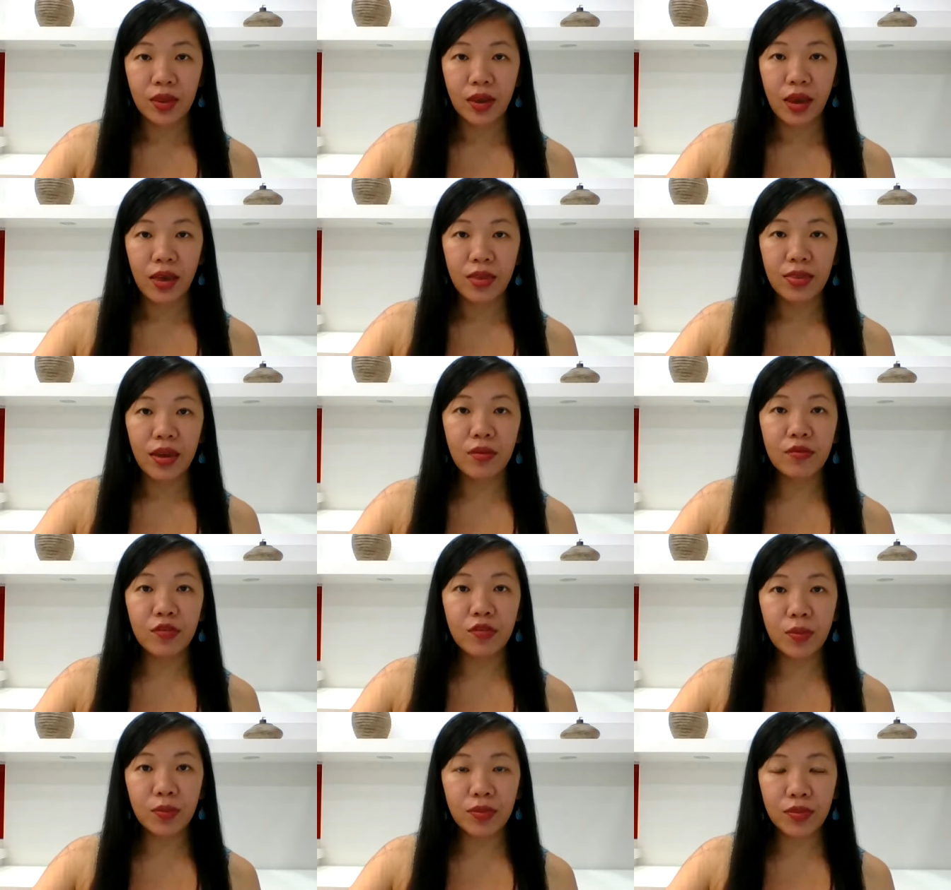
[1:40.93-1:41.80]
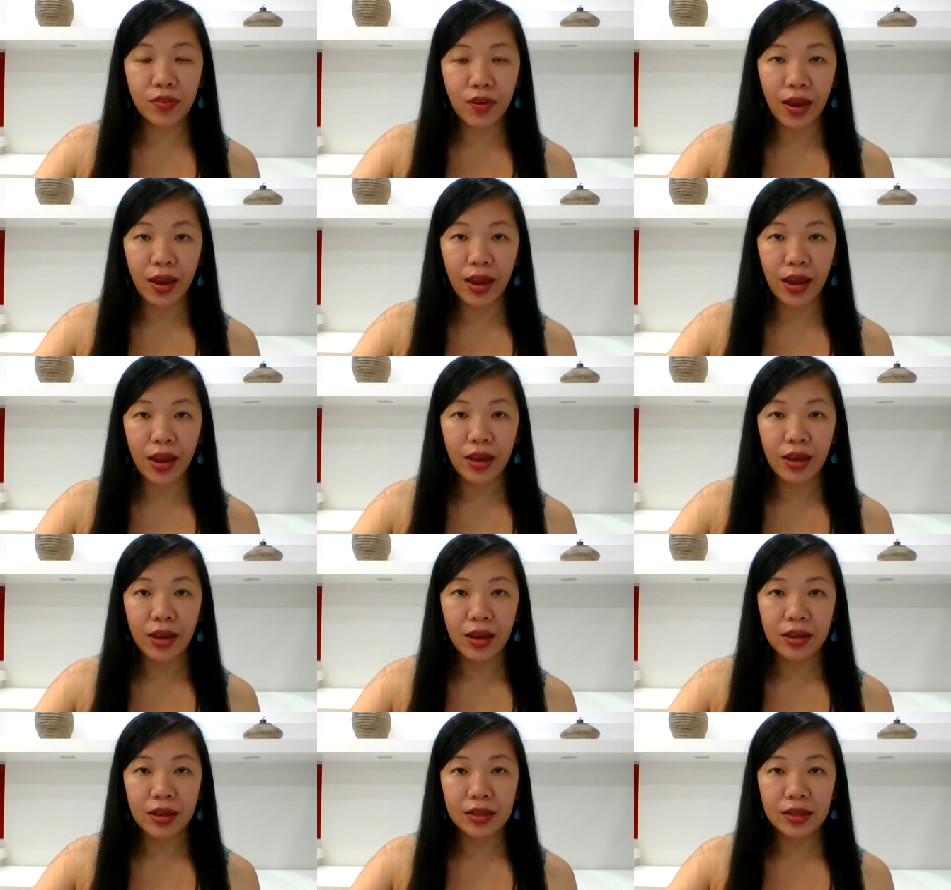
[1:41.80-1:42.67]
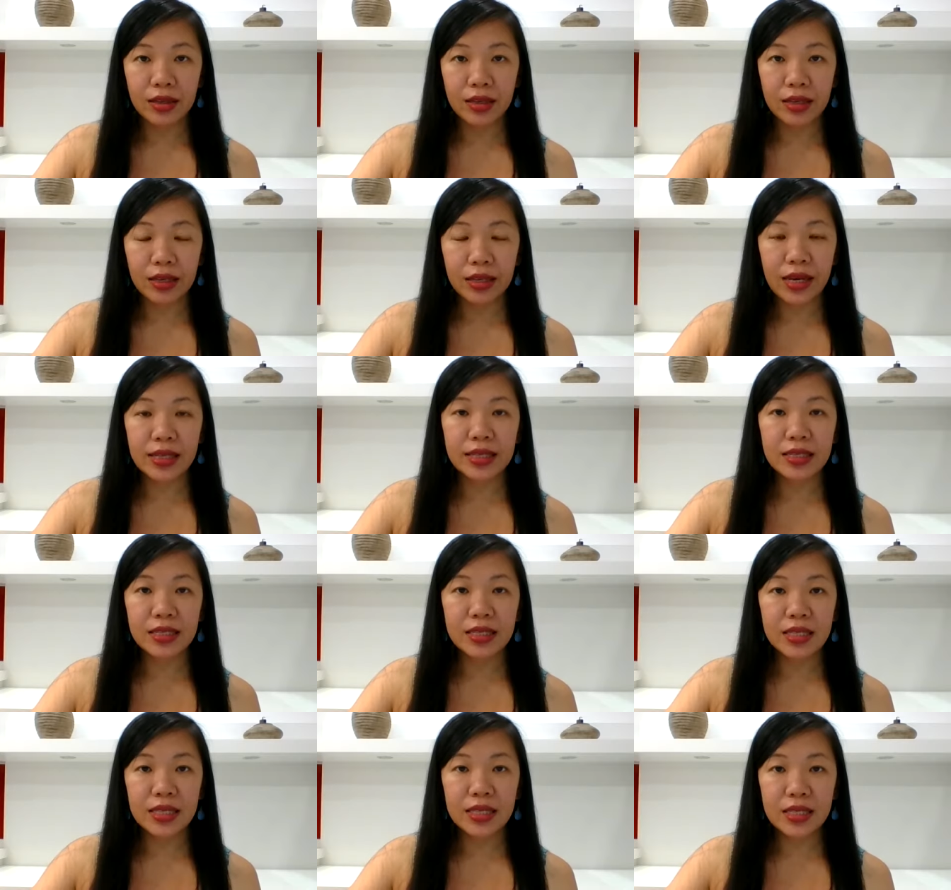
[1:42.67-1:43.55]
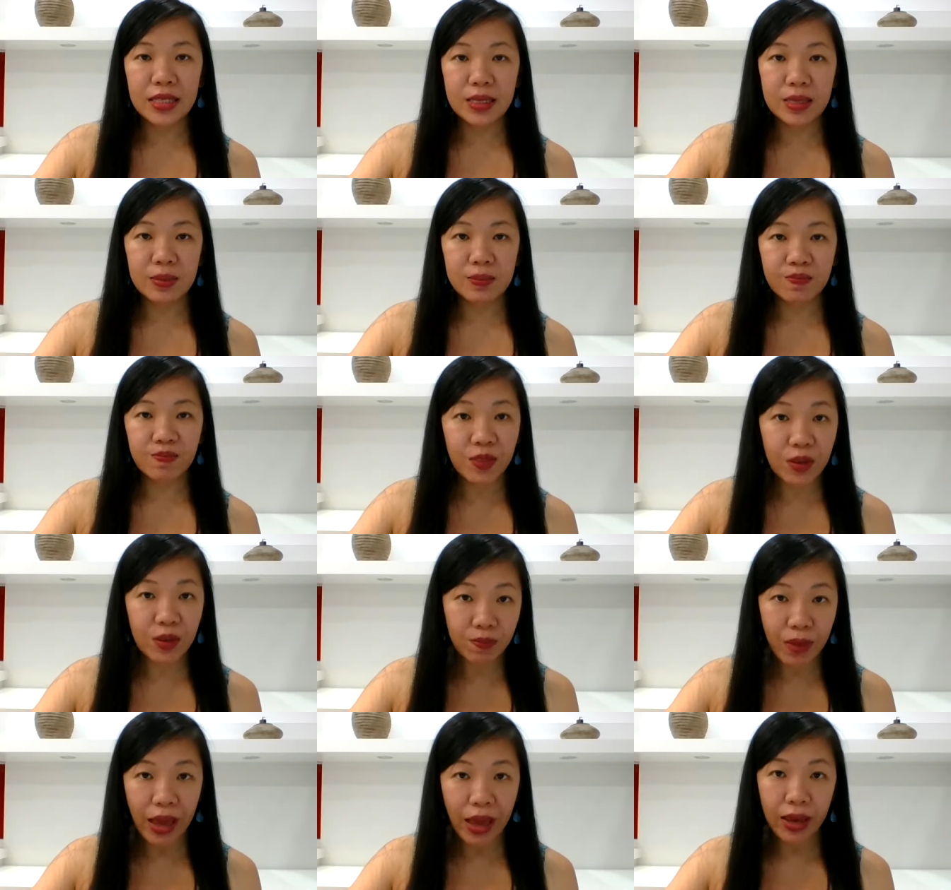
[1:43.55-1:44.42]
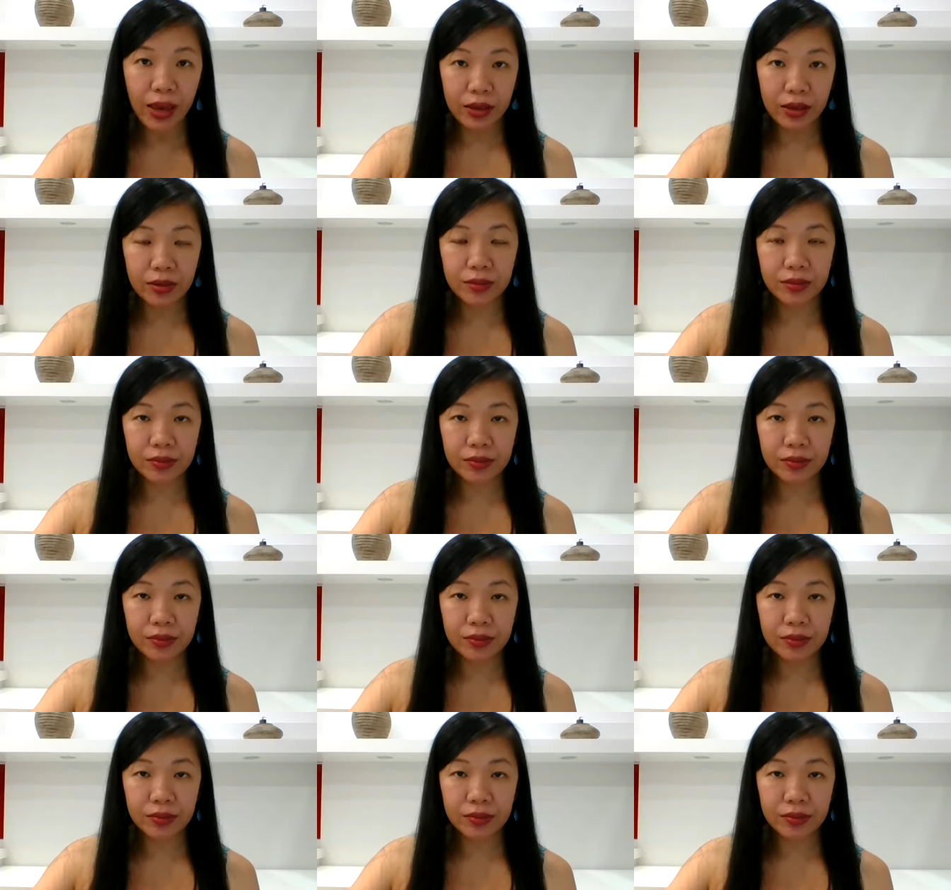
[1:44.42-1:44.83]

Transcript: and then from there, get feedback.